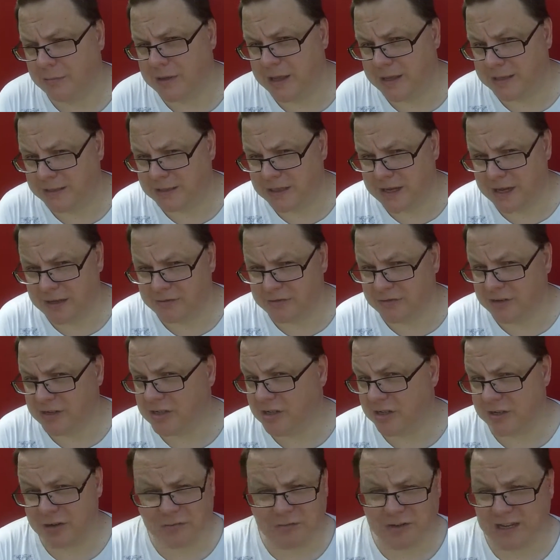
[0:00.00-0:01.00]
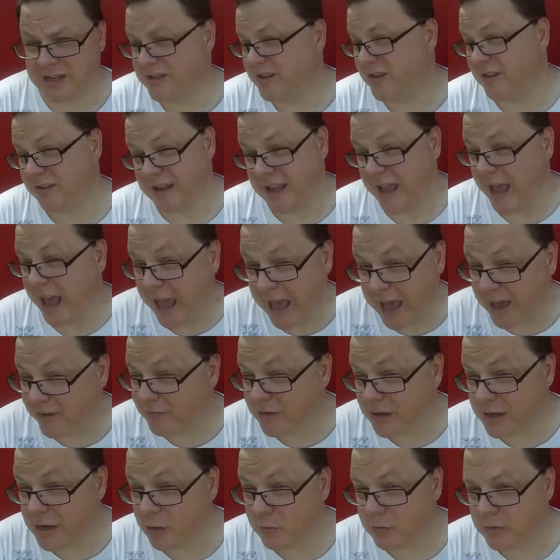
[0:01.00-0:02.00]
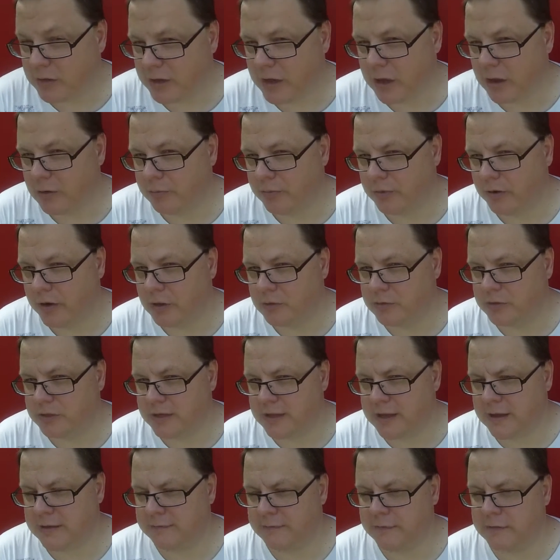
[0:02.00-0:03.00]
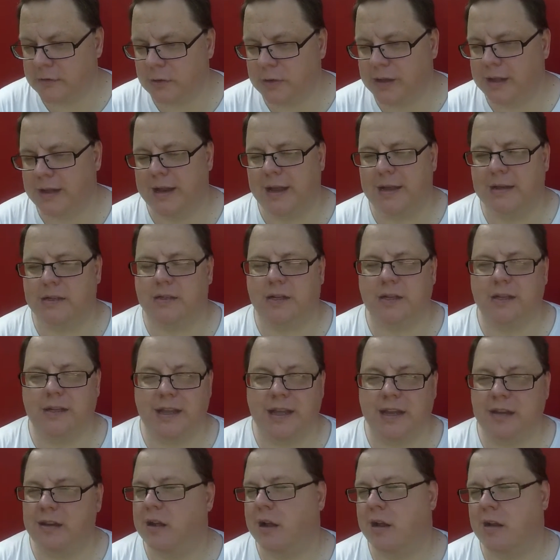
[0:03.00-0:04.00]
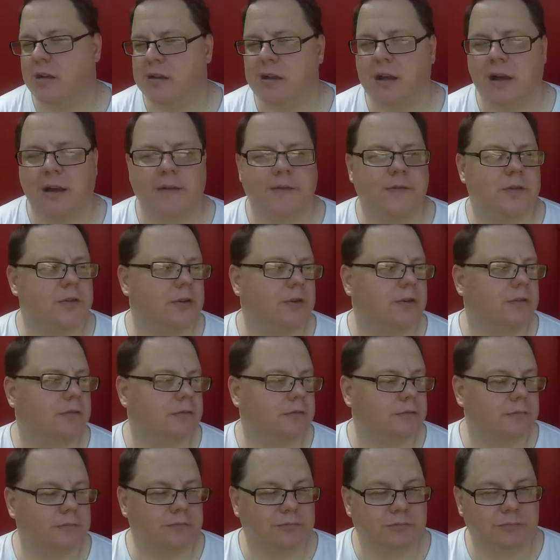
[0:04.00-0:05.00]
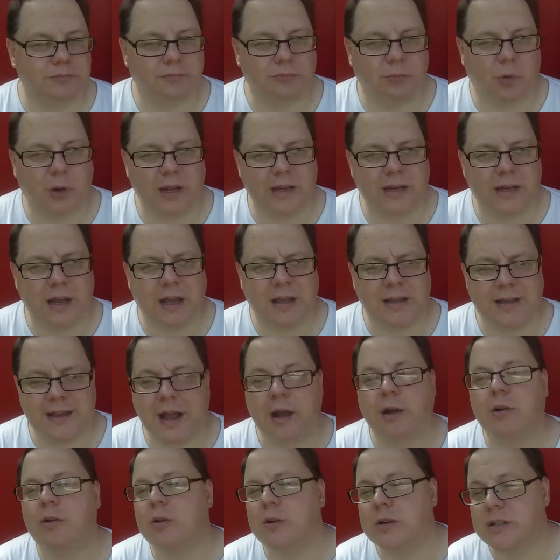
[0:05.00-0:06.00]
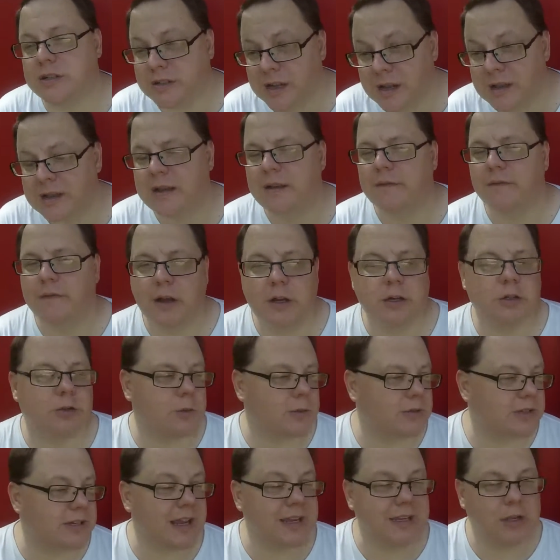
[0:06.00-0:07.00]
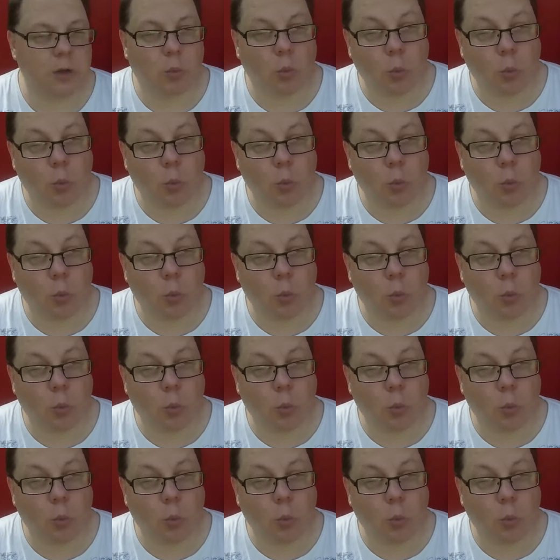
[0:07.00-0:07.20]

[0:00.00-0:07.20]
accessories. You don't necessarily have to go with the GoPro stuff. You can actually get knockoffs or whatnot. Now, of course, folks will say you